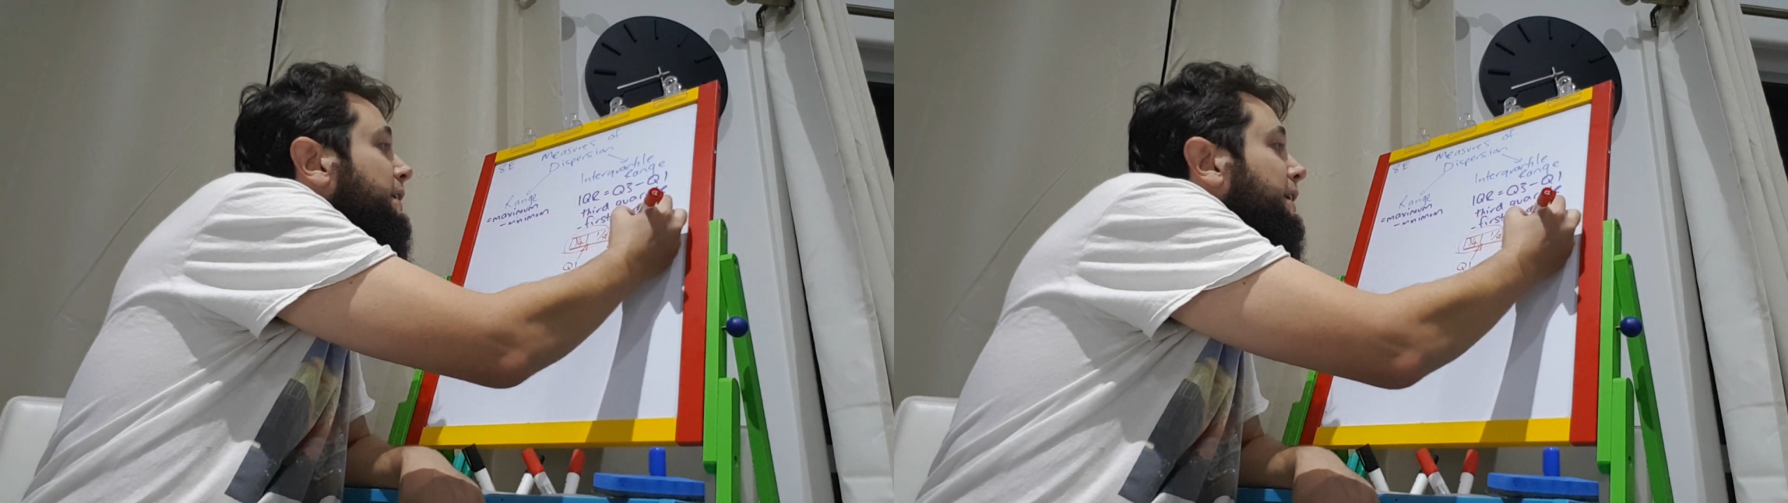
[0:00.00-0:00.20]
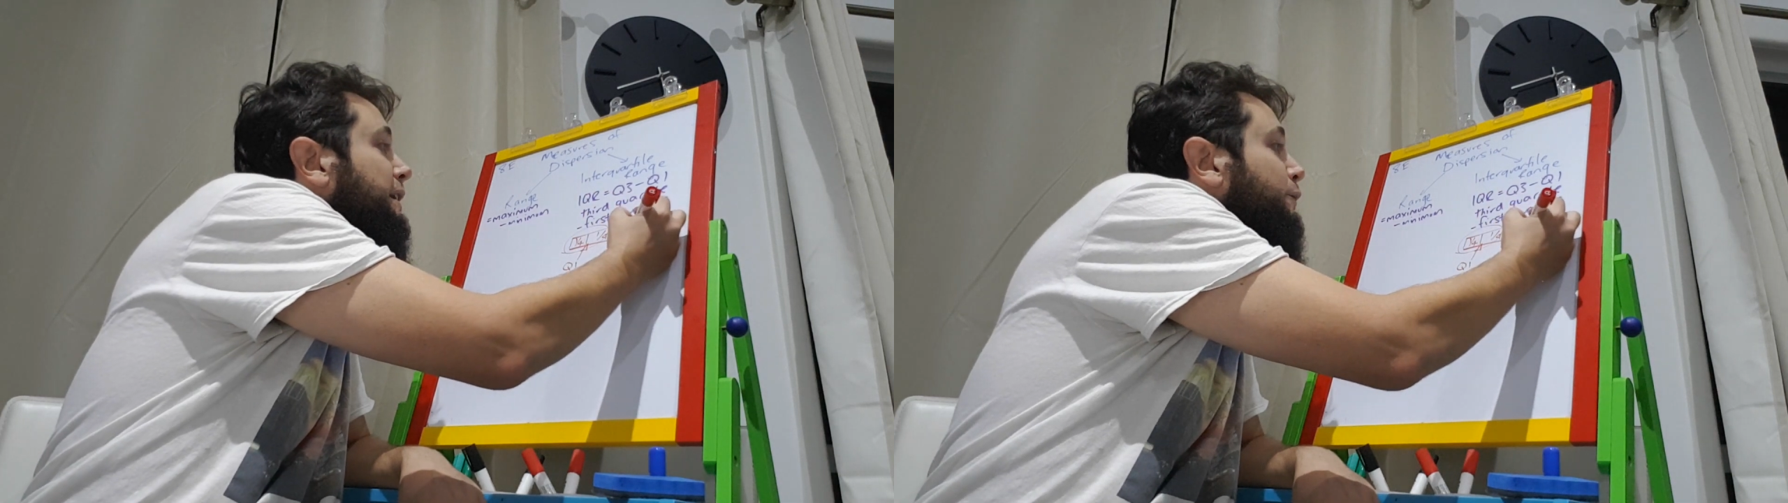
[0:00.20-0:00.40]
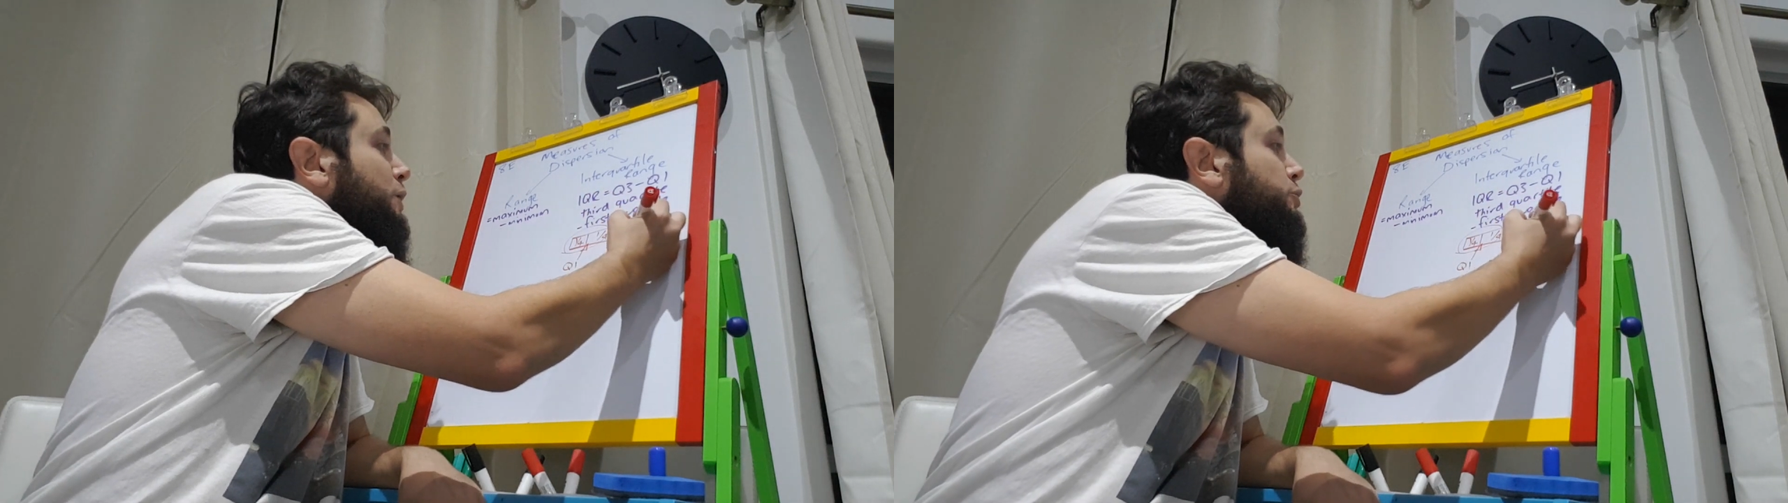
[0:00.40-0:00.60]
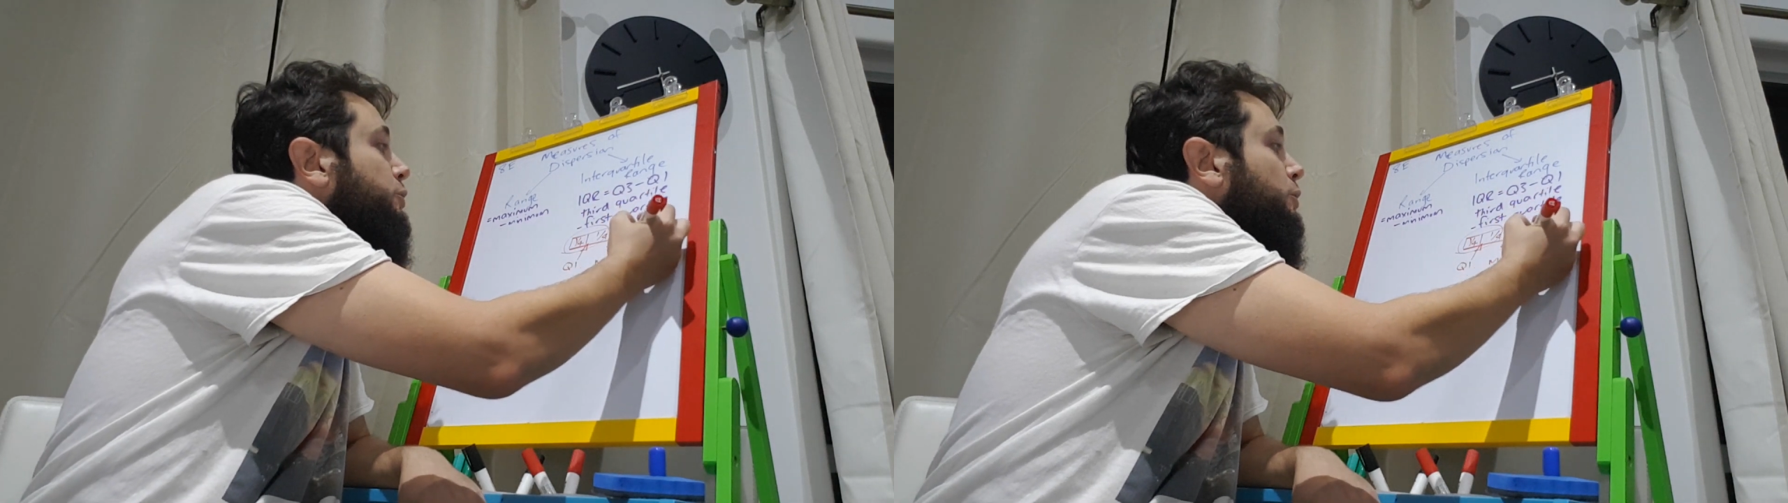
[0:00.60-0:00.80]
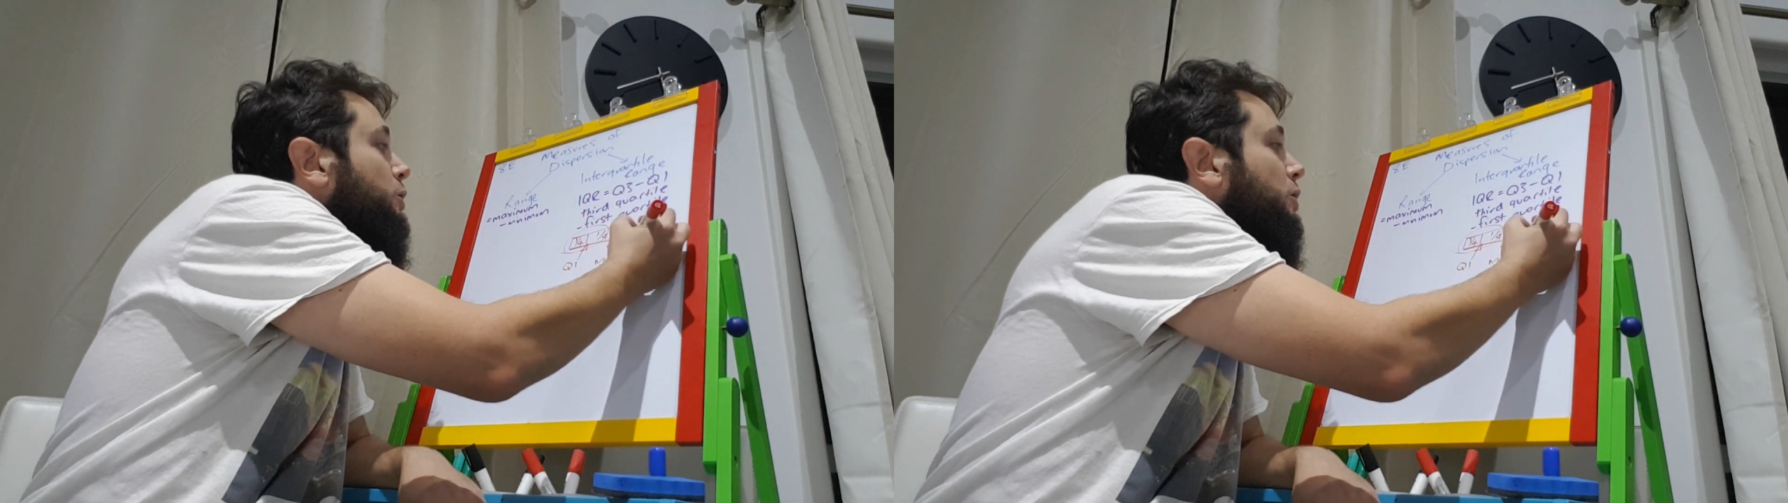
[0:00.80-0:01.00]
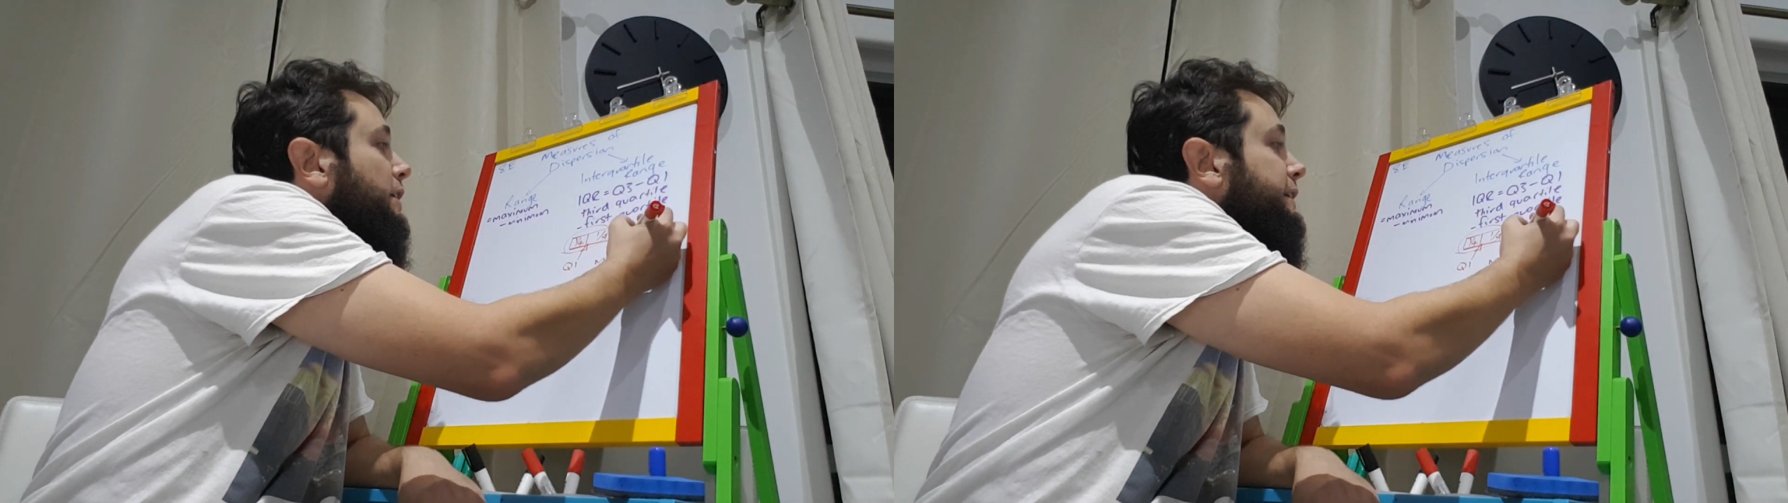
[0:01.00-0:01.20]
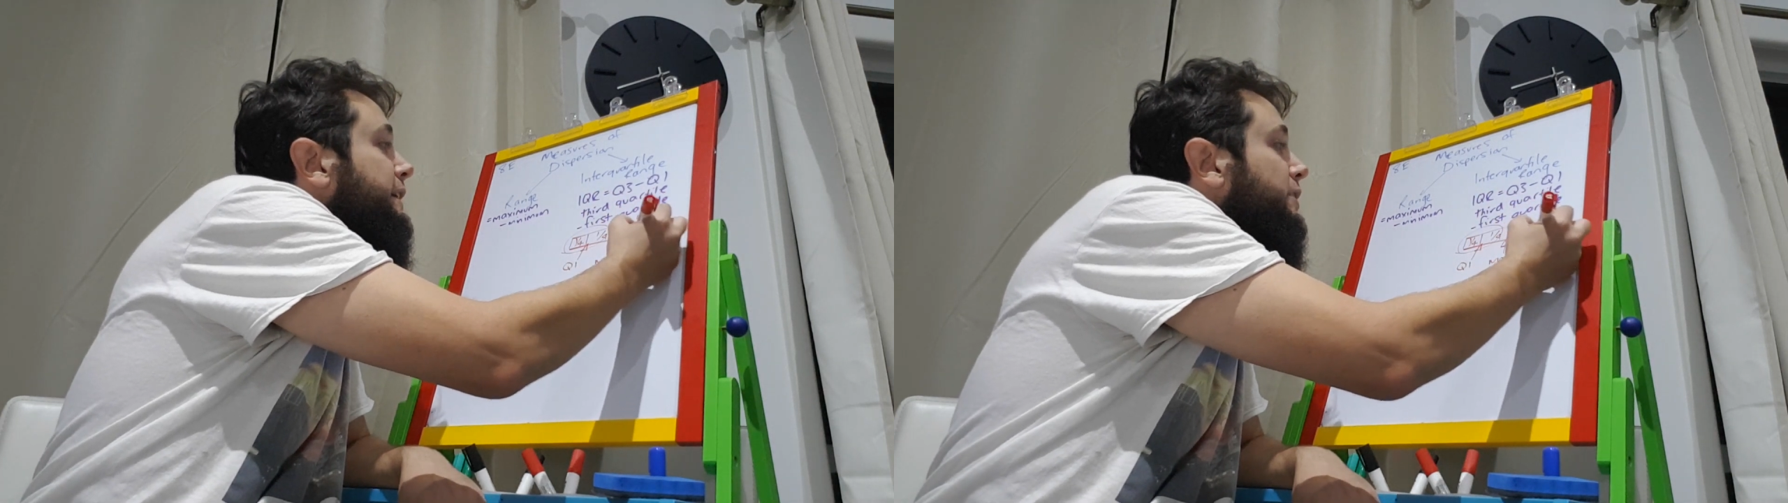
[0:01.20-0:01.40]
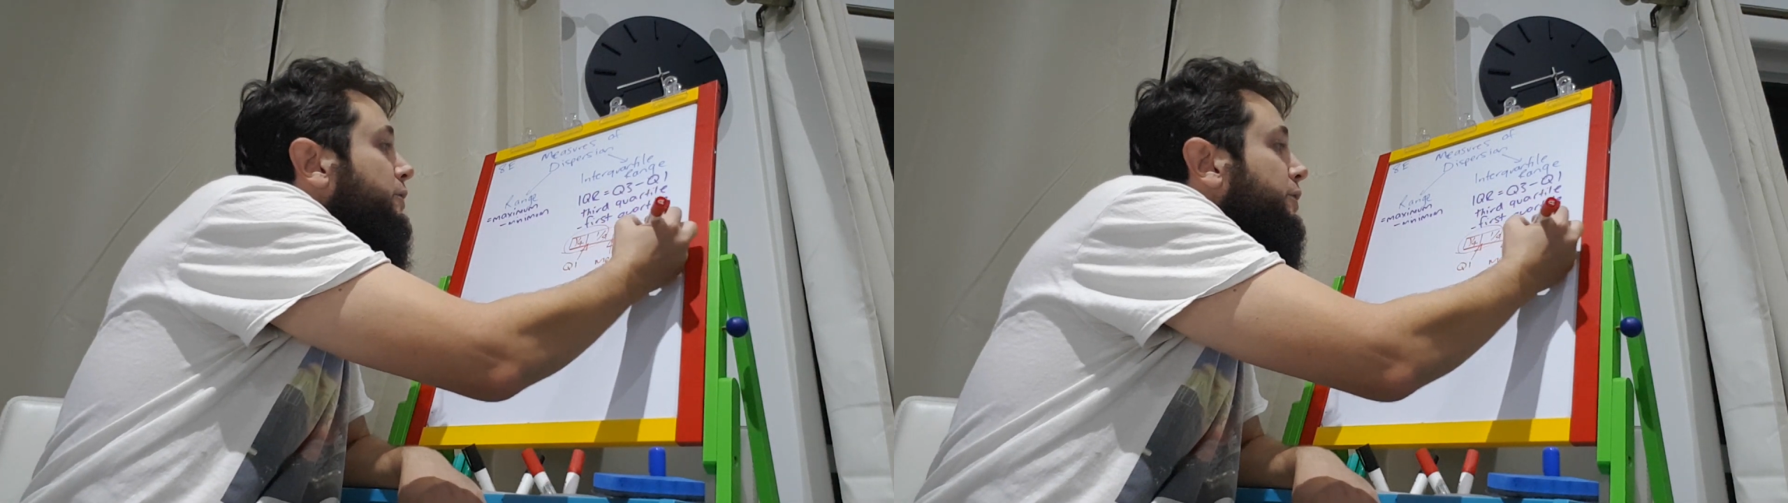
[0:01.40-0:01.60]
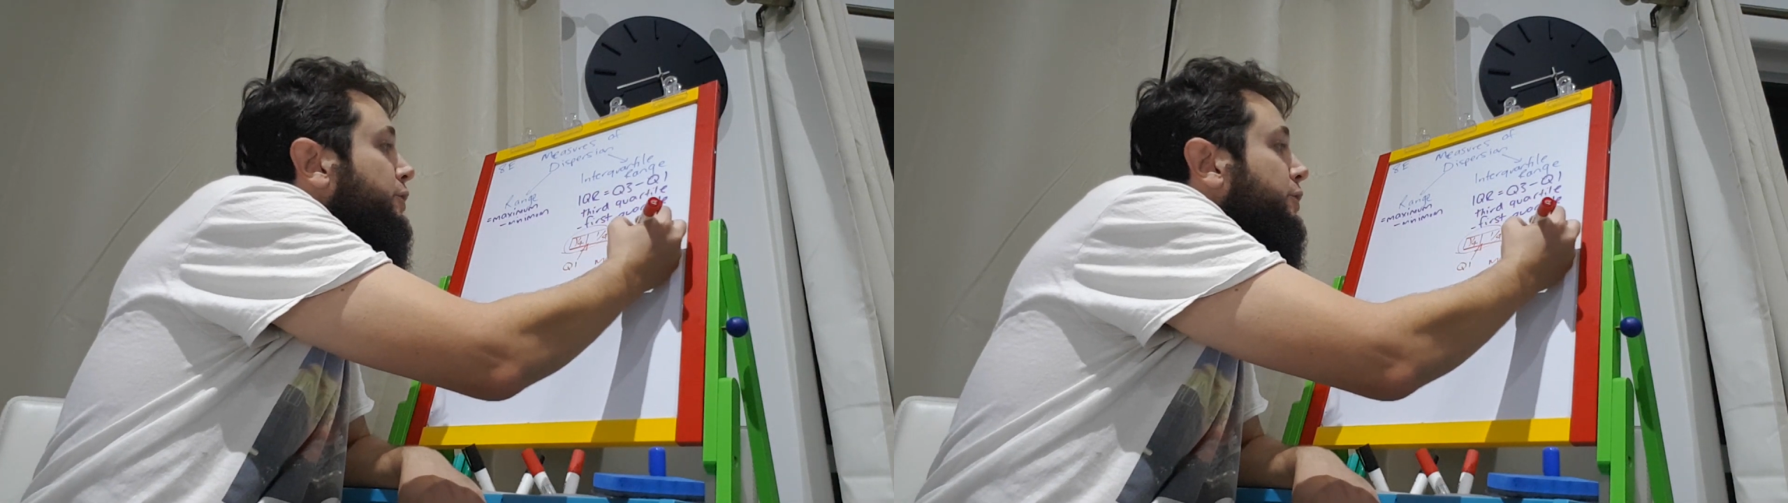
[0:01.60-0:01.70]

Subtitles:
And if I drew a line here at